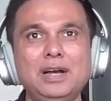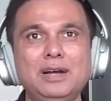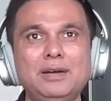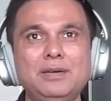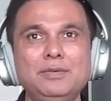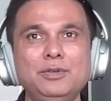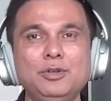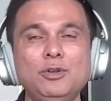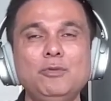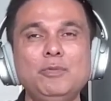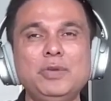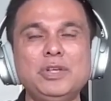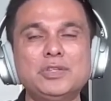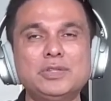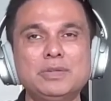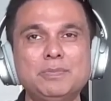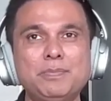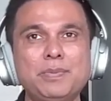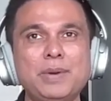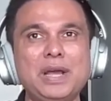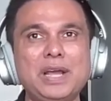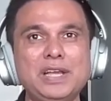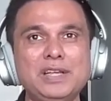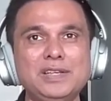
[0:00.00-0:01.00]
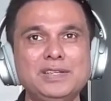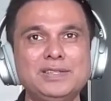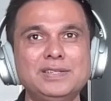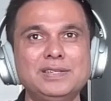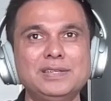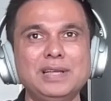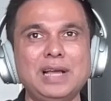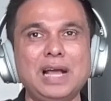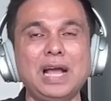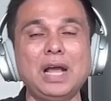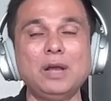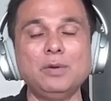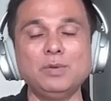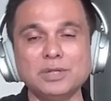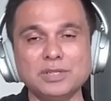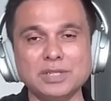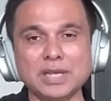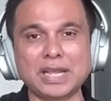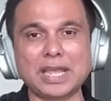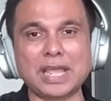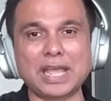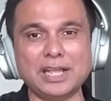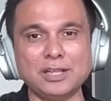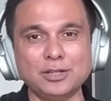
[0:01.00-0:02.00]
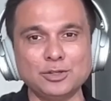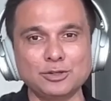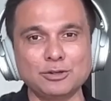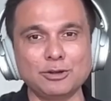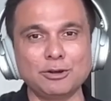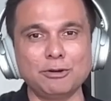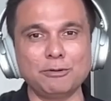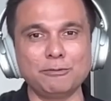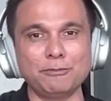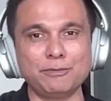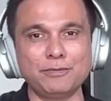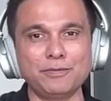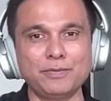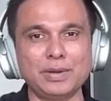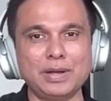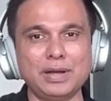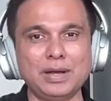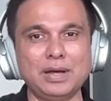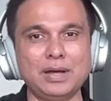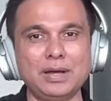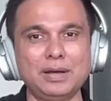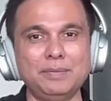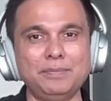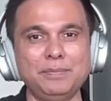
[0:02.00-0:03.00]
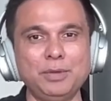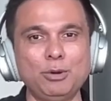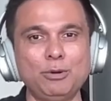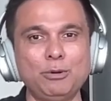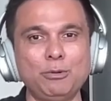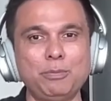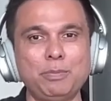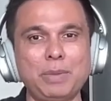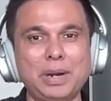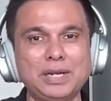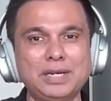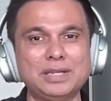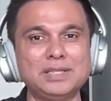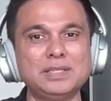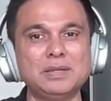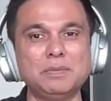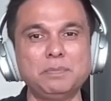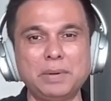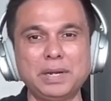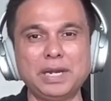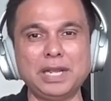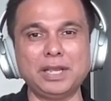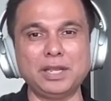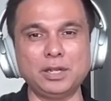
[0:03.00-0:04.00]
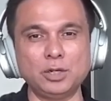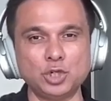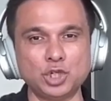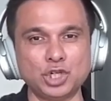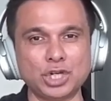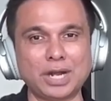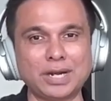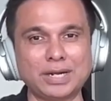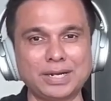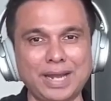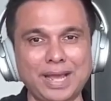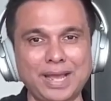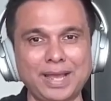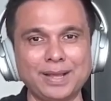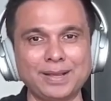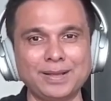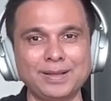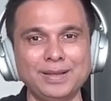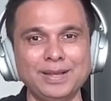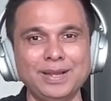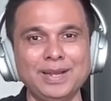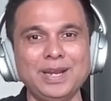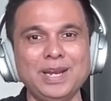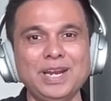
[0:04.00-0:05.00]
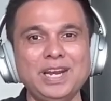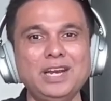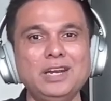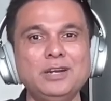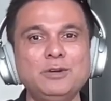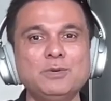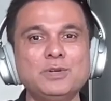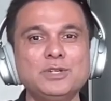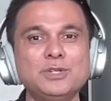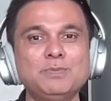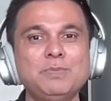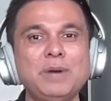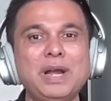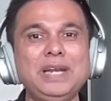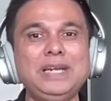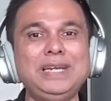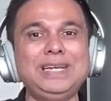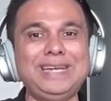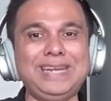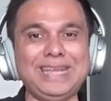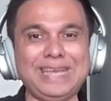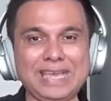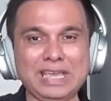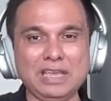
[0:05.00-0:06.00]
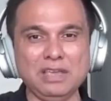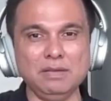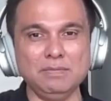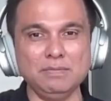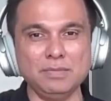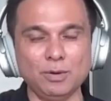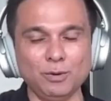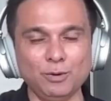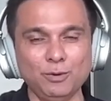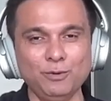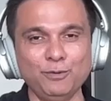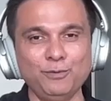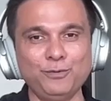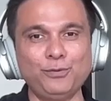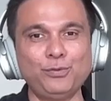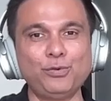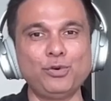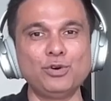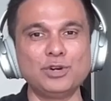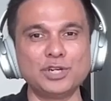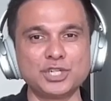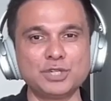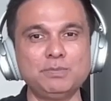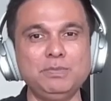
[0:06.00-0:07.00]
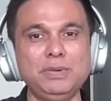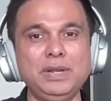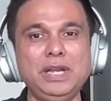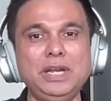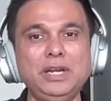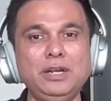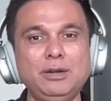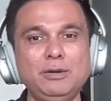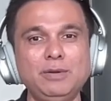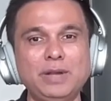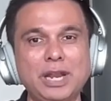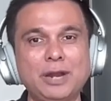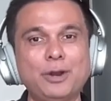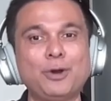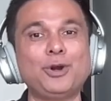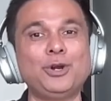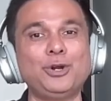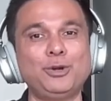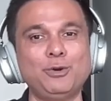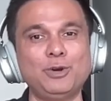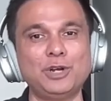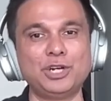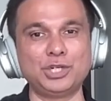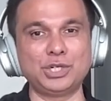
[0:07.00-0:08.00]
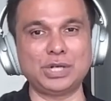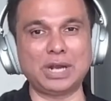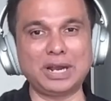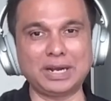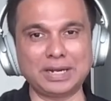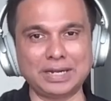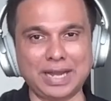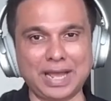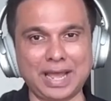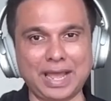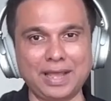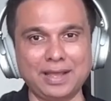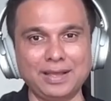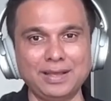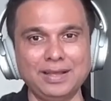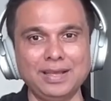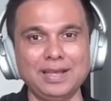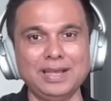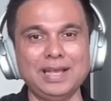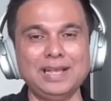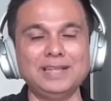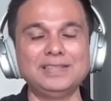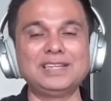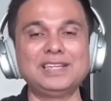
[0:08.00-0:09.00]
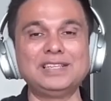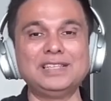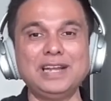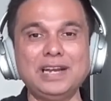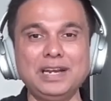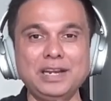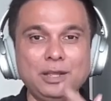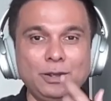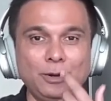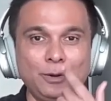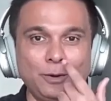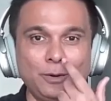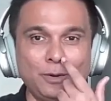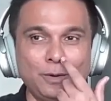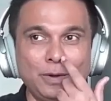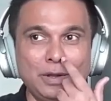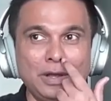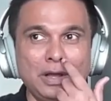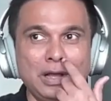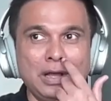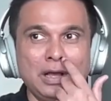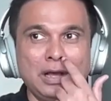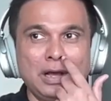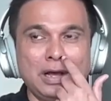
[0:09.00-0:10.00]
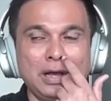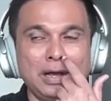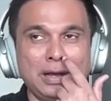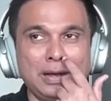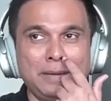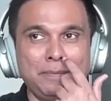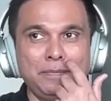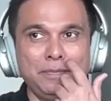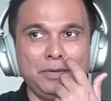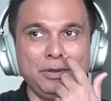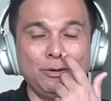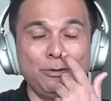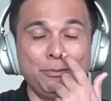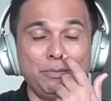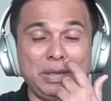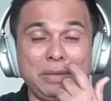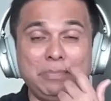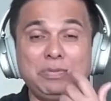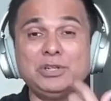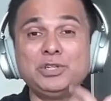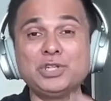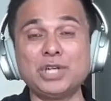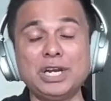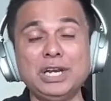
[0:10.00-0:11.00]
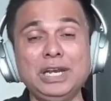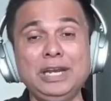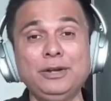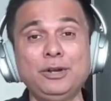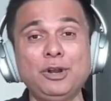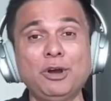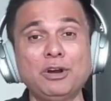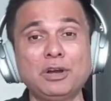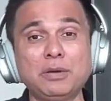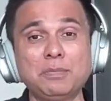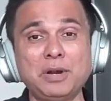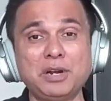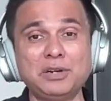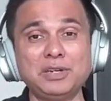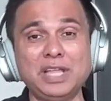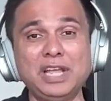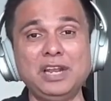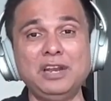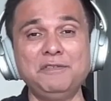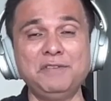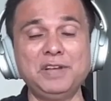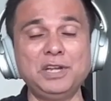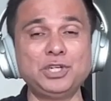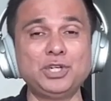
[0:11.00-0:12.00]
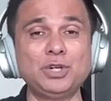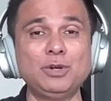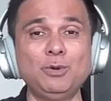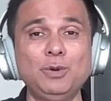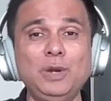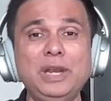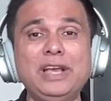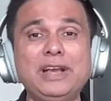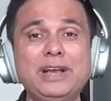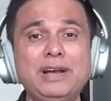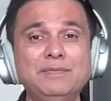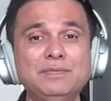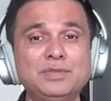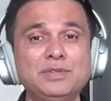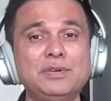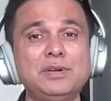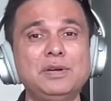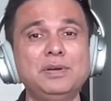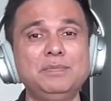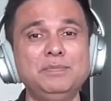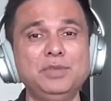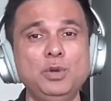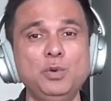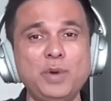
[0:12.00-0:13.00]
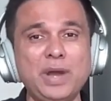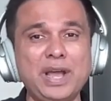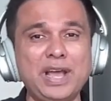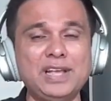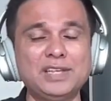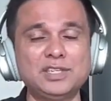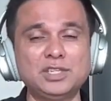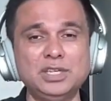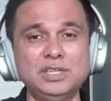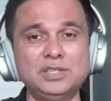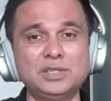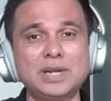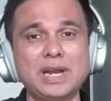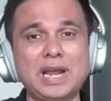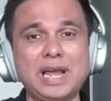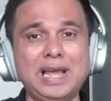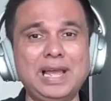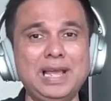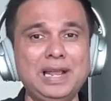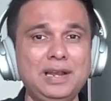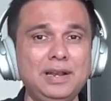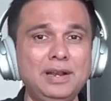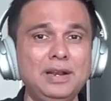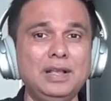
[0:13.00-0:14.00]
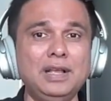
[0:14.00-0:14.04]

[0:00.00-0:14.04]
you'll be surprised. I was against of participating in Shark Tank. It was my team who forced me to get onto a Shark Tank and said that people generally talk about the innovation only comes from US, Israel,